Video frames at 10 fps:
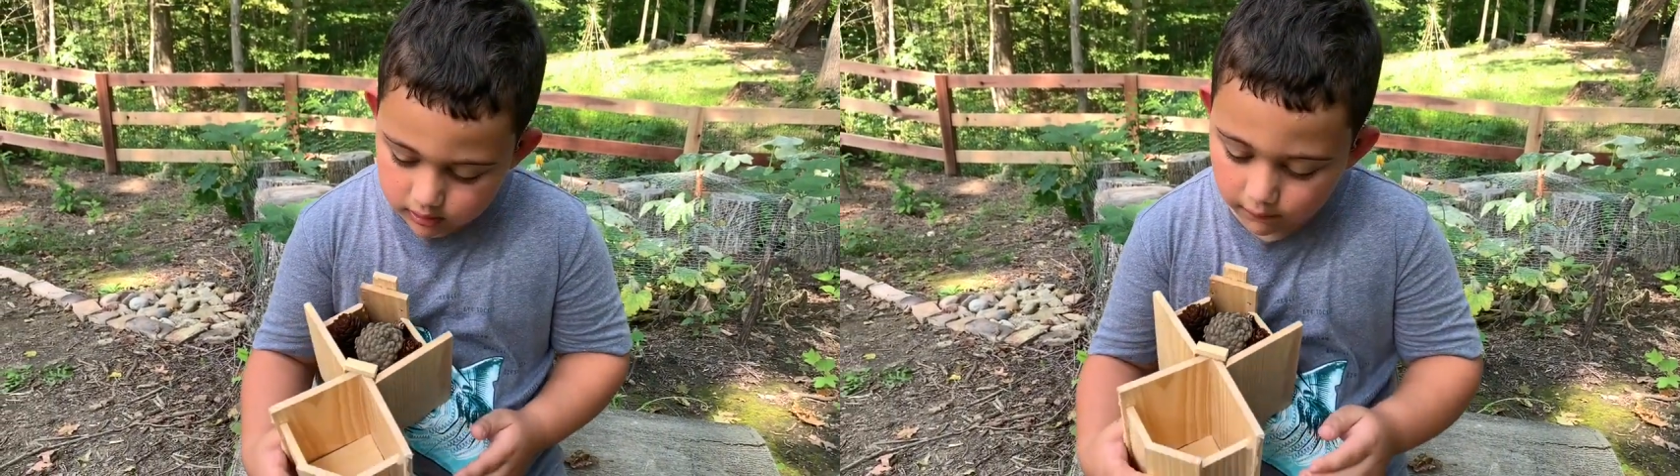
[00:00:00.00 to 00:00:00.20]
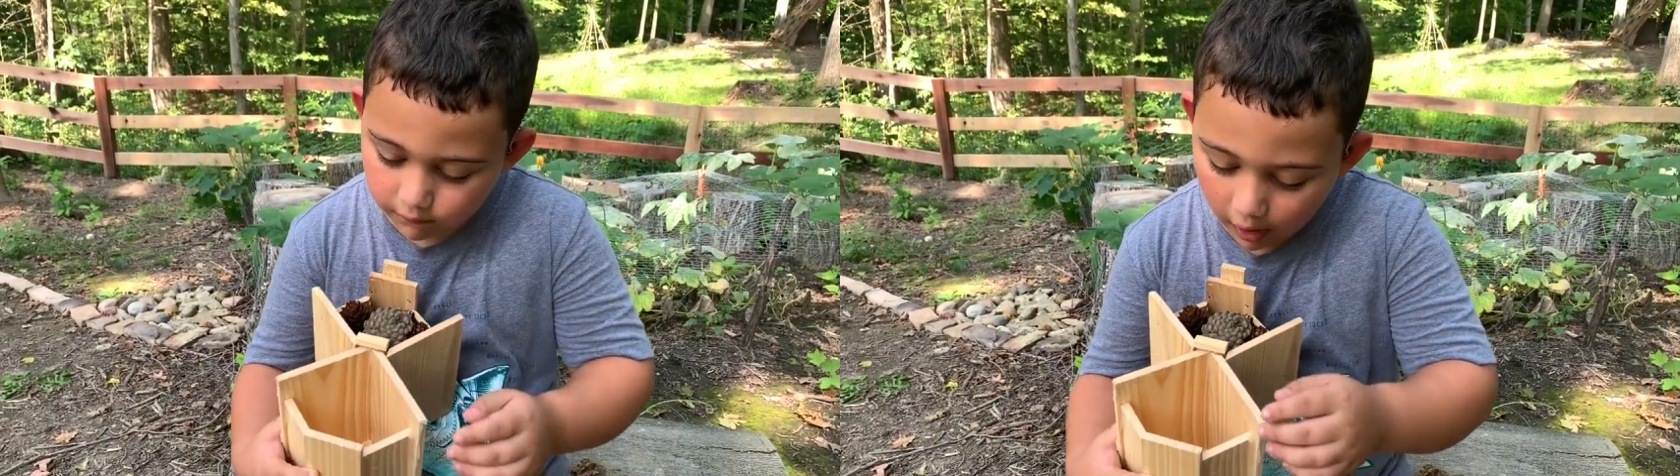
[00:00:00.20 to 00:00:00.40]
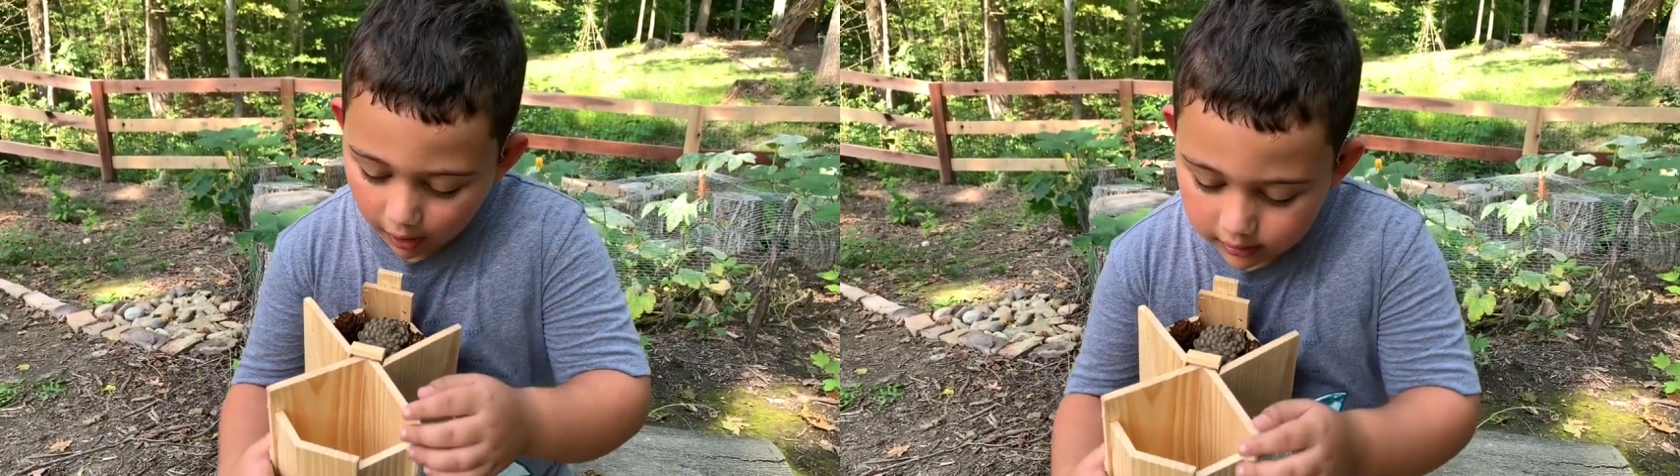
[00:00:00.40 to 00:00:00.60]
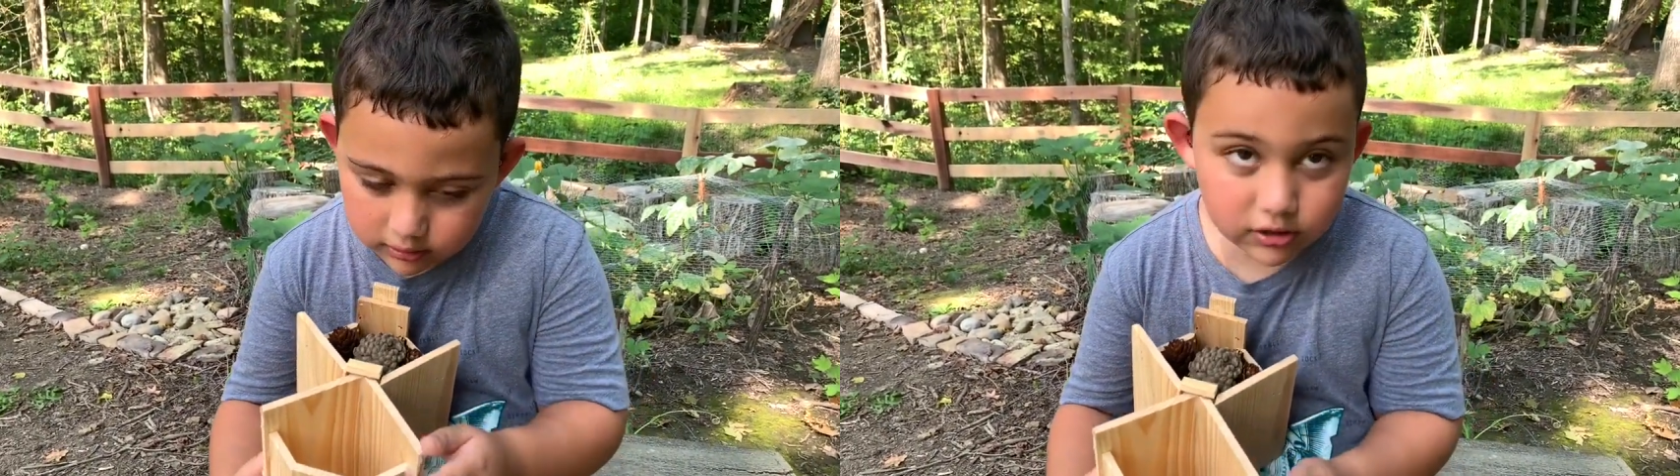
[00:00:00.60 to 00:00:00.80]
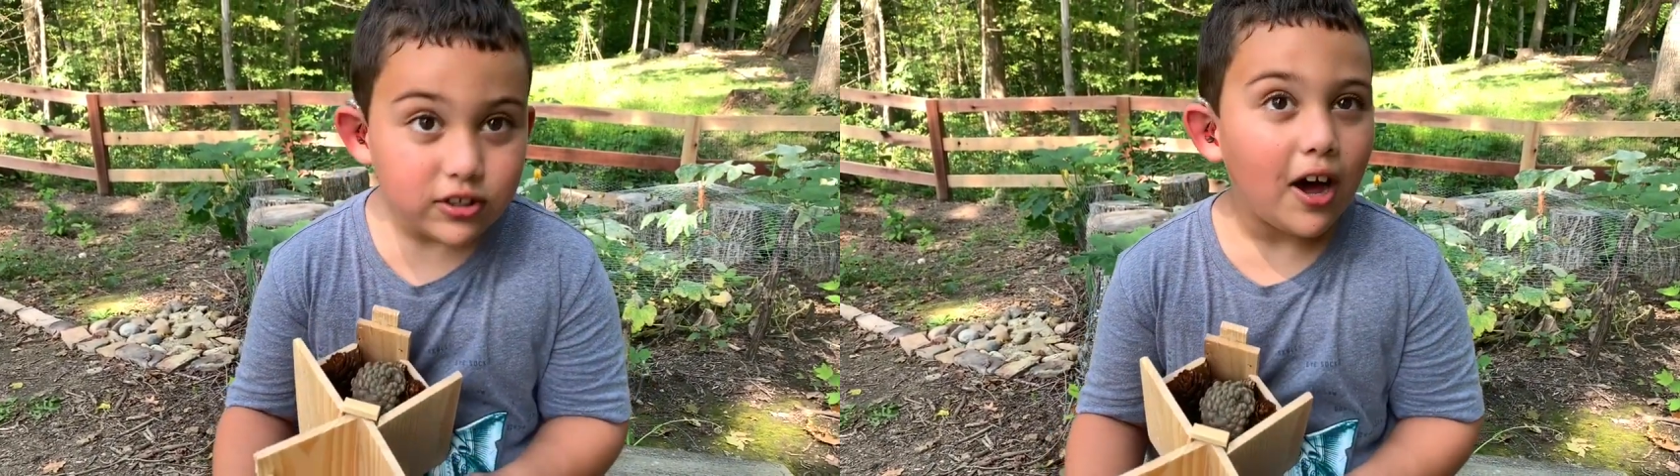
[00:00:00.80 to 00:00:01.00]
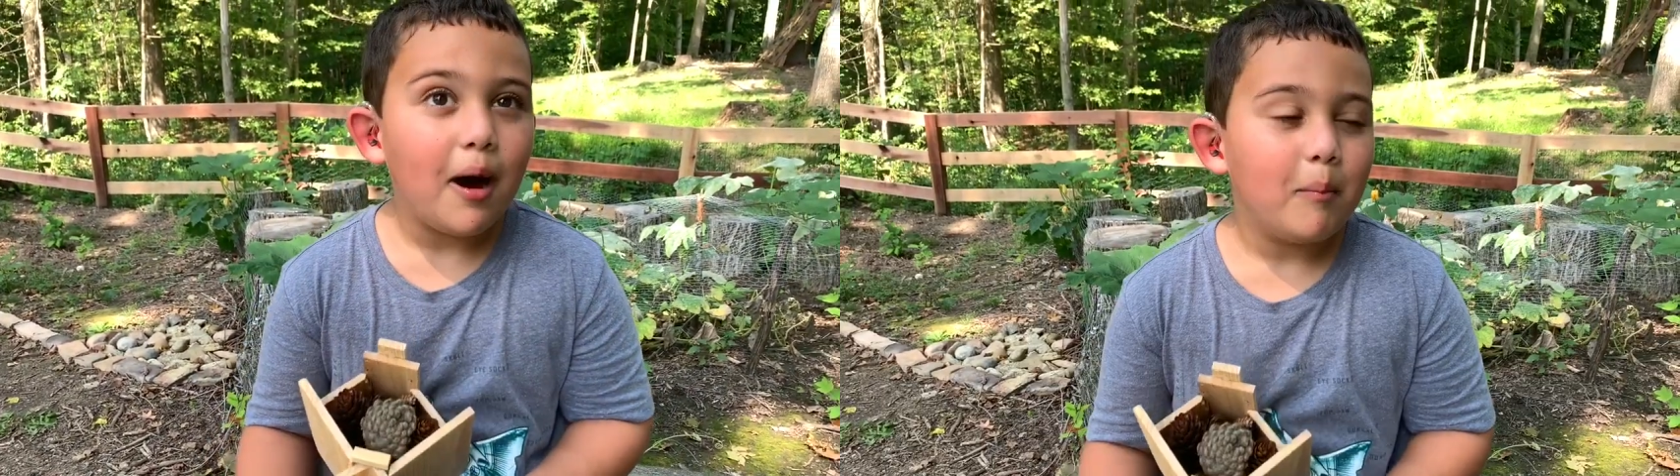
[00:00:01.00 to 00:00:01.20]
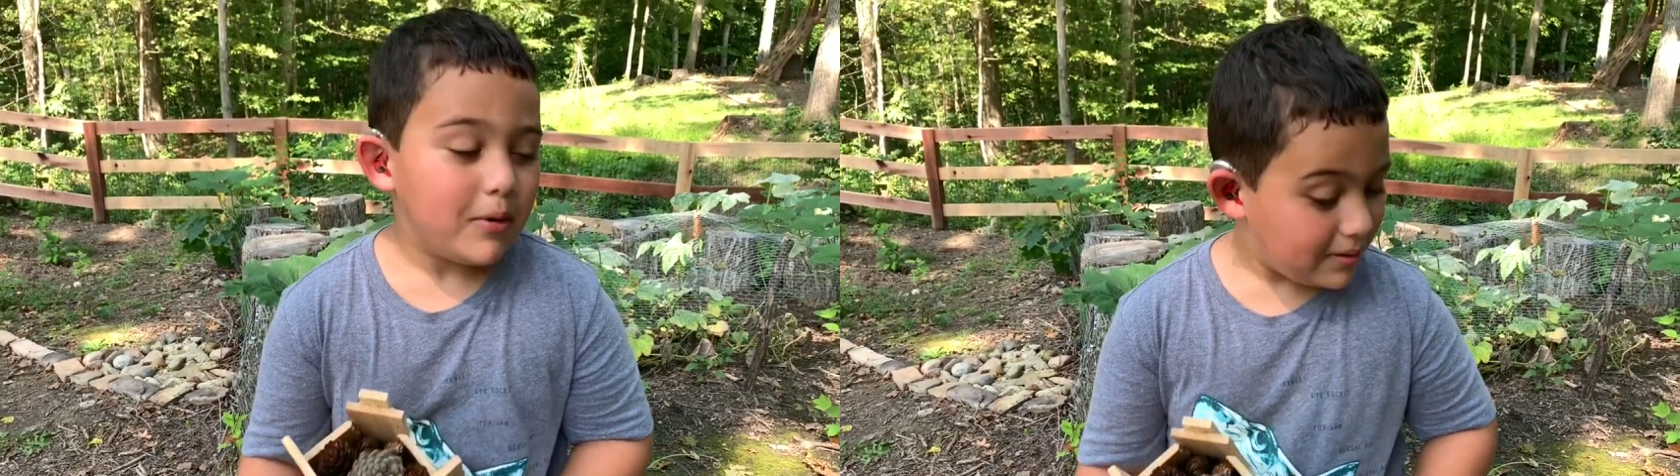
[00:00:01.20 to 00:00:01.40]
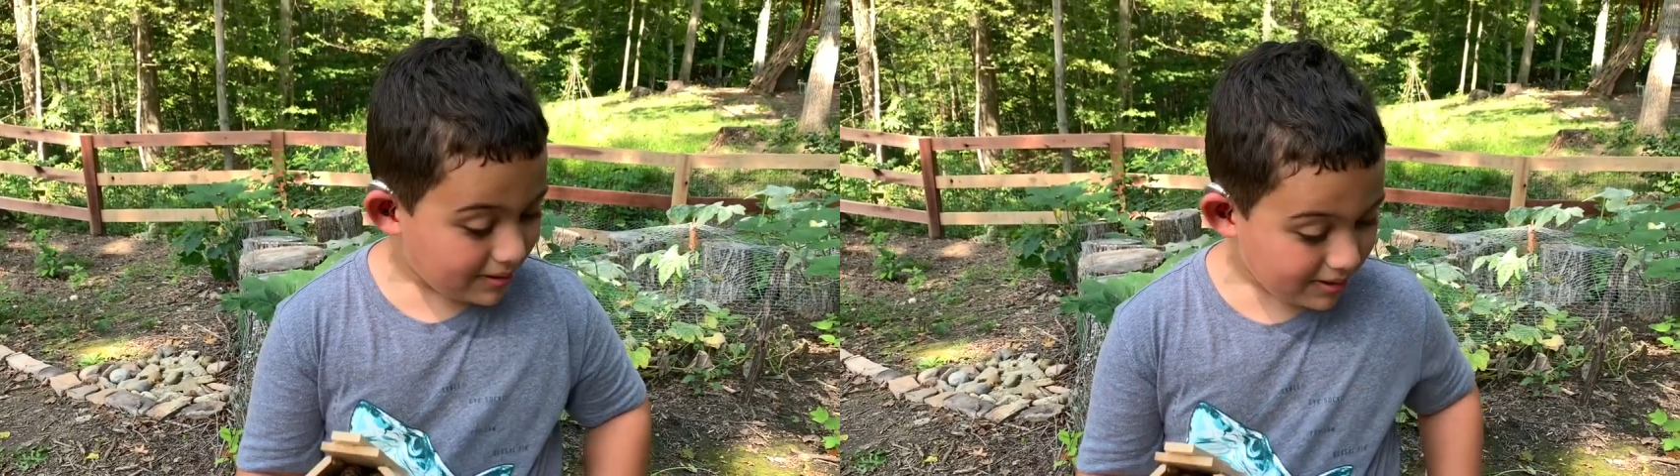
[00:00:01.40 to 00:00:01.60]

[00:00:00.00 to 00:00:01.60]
to find some